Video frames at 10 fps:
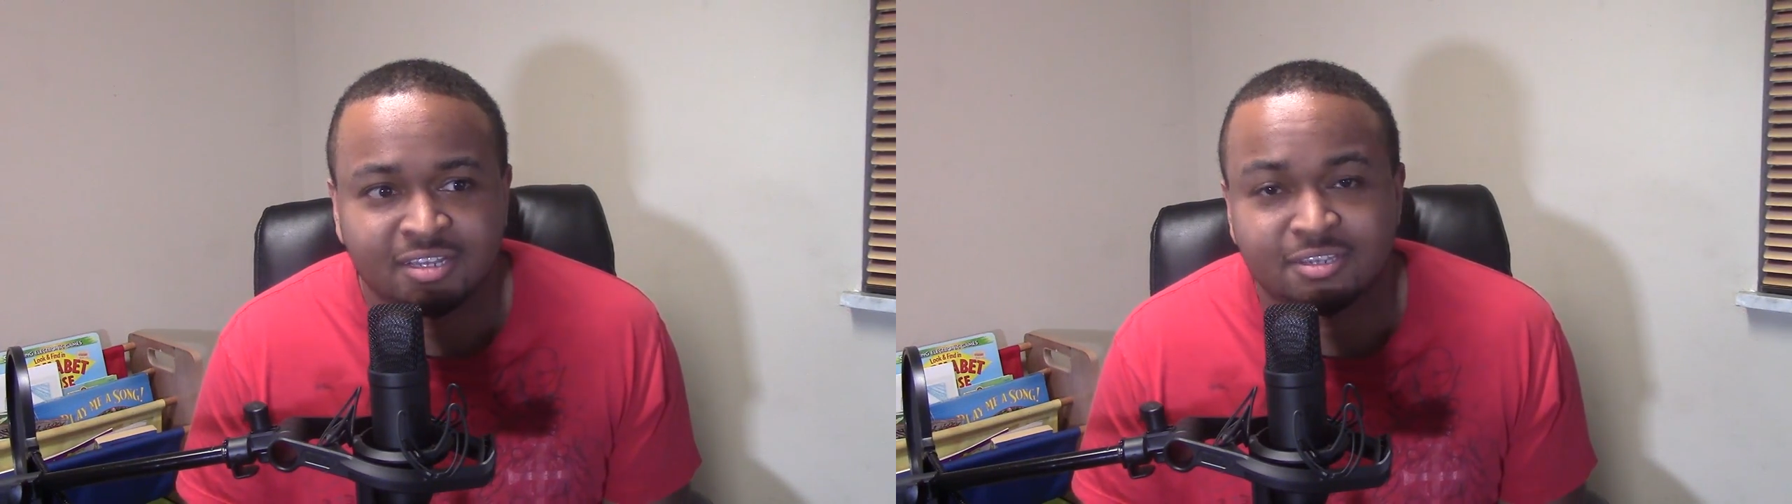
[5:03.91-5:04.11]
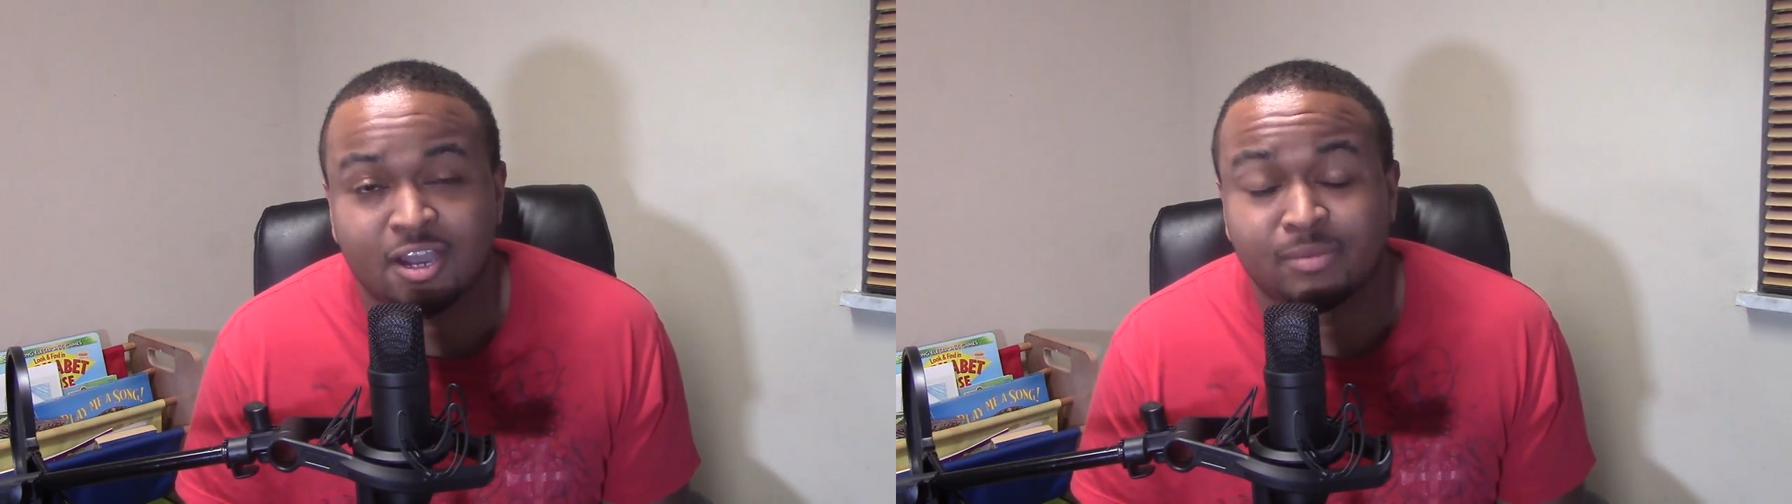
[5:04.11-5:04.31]

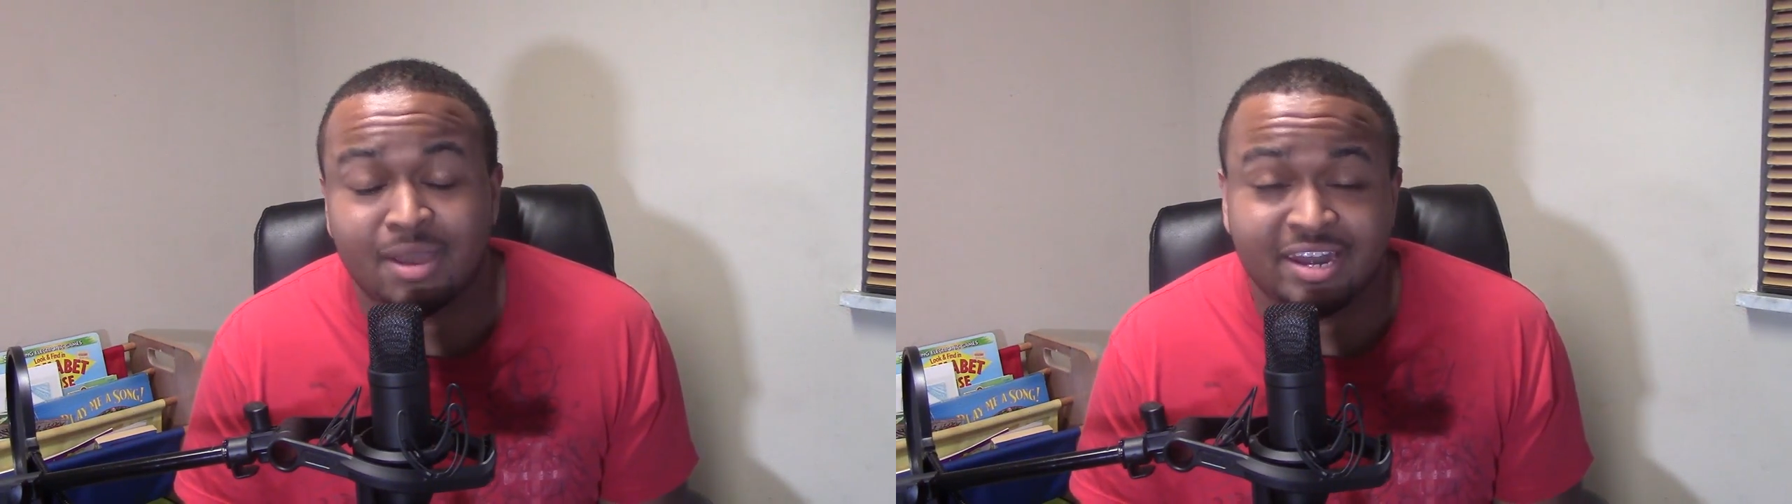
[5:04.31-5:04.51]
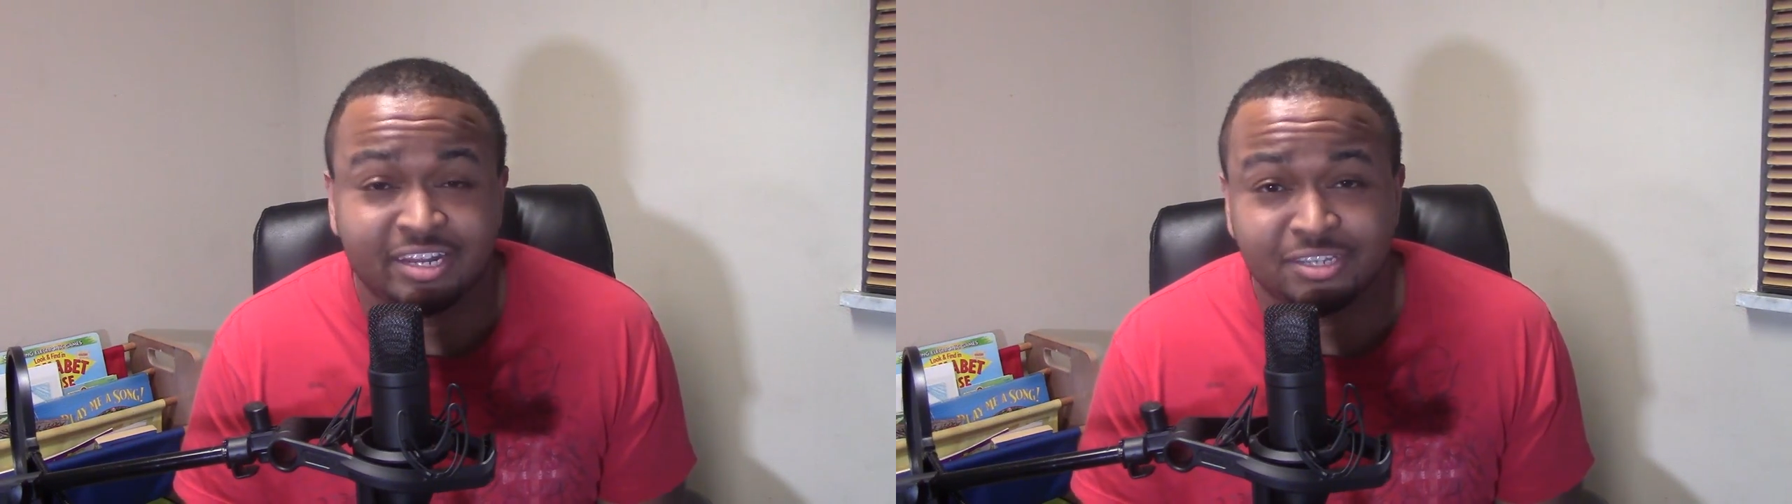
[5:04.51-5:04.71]
talking
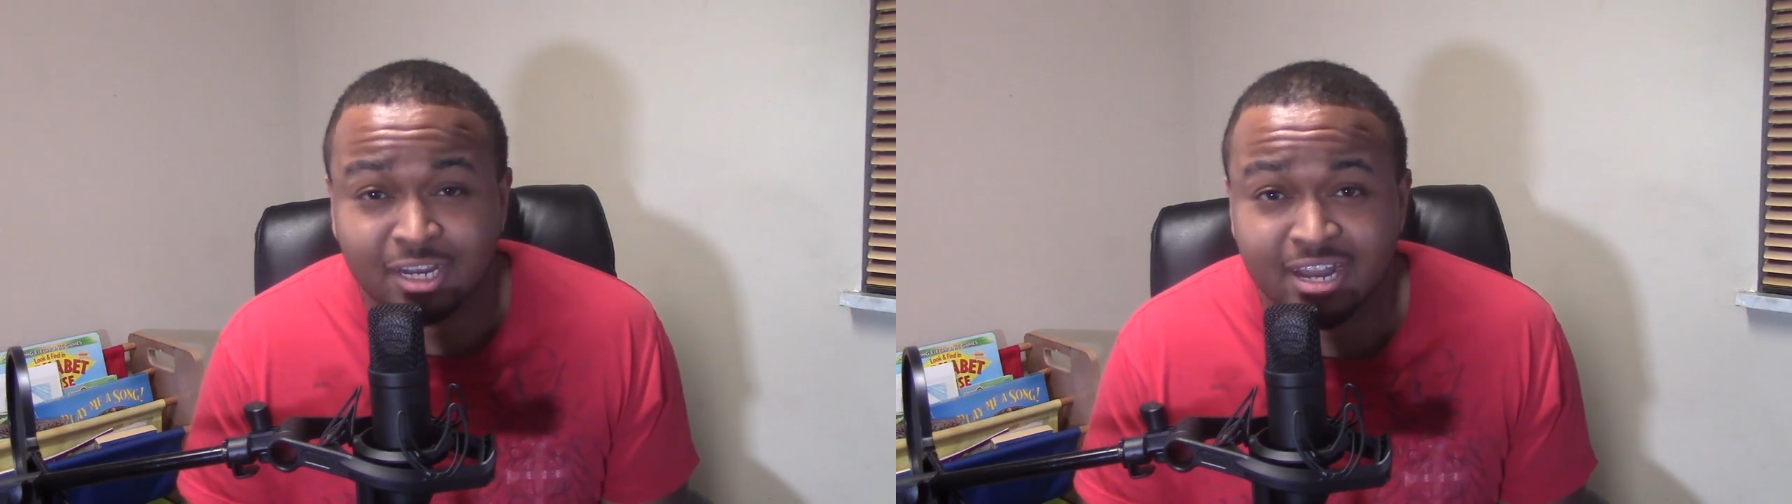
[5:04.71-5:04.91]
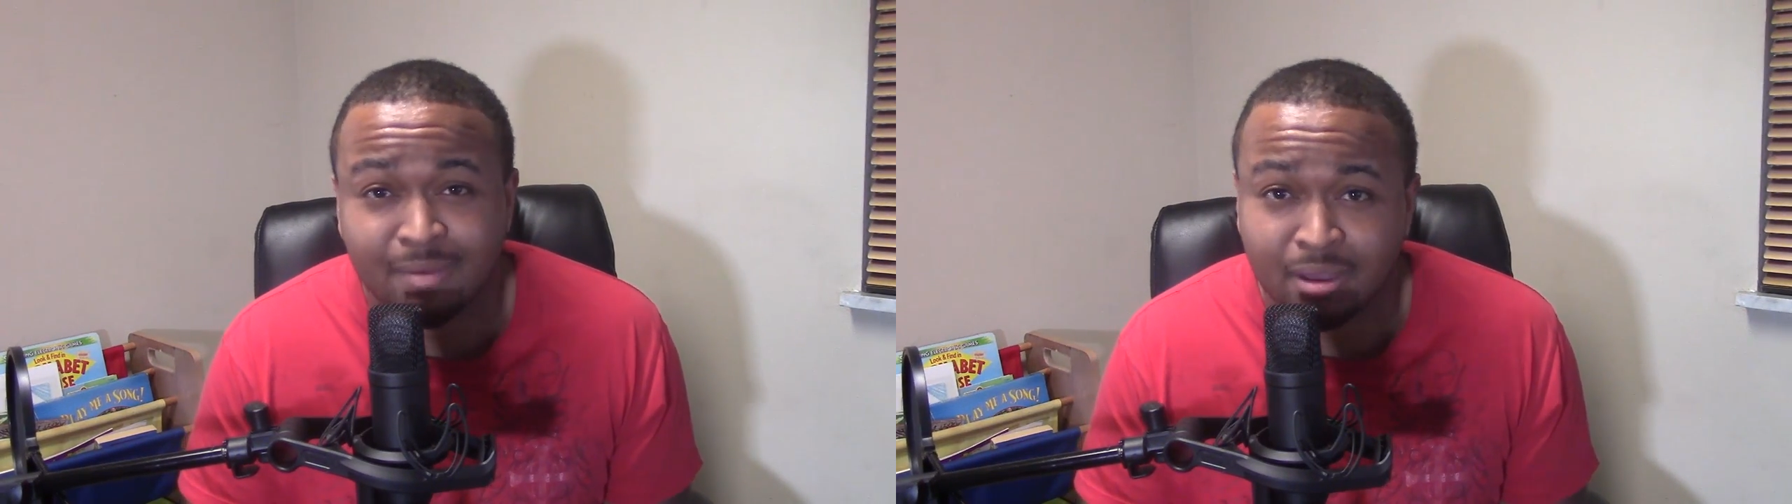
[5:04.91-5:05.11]
about I need to
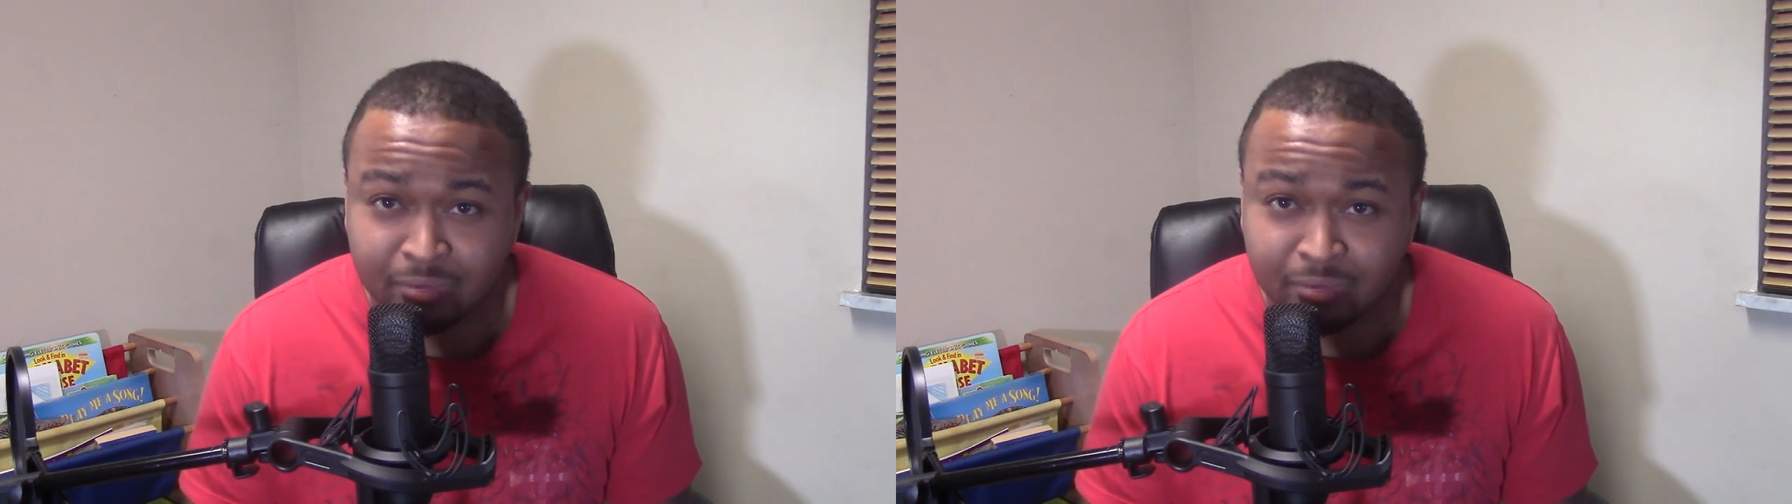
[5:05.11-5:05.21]
turn down my